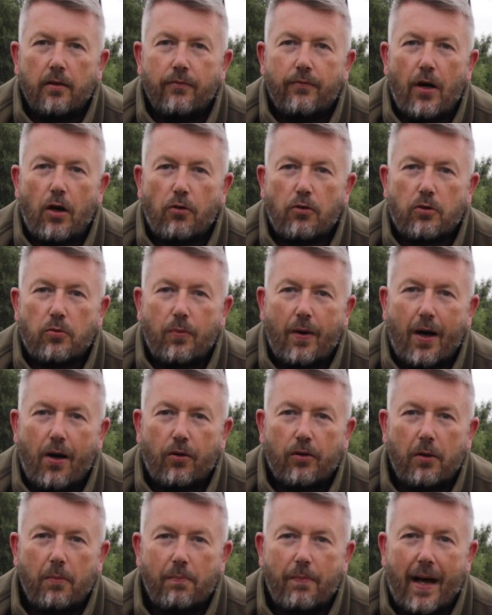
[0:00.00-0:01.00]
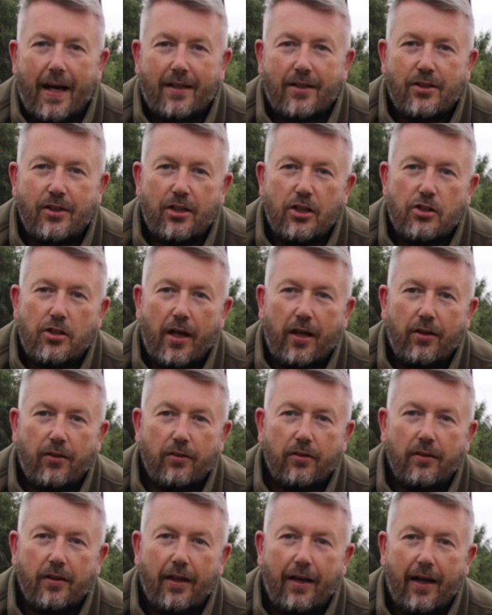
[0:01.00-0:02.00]
Folks, welcome back to the
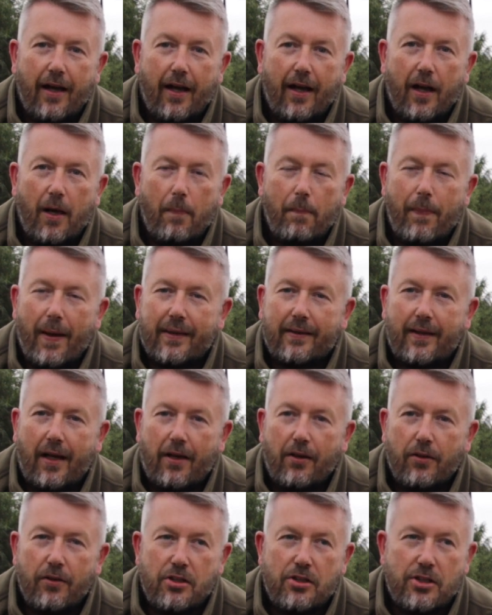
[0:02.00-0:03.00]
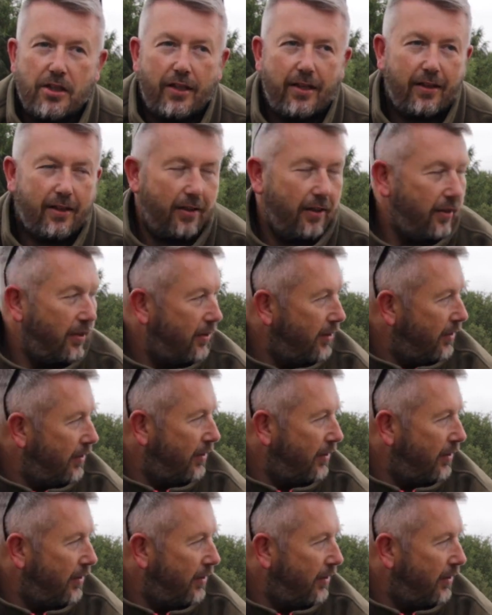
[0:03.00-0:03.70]
channel. I'm back down on the Syndicate